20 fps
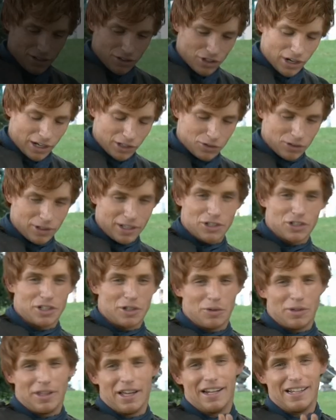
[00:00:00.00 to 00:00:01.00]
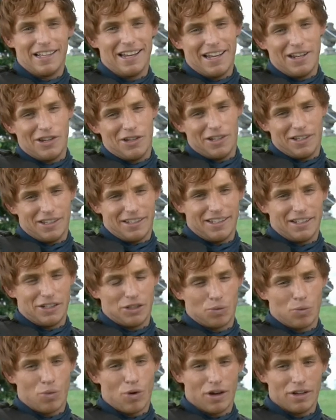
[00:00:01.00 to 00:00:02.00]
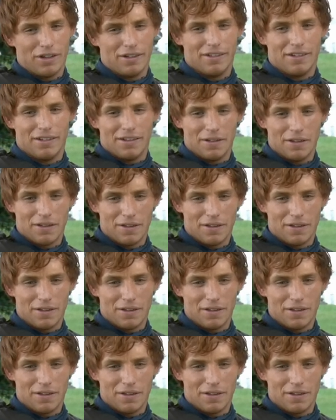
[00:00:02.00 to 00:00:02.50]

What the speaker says: Jack's relationship with Aliena is one,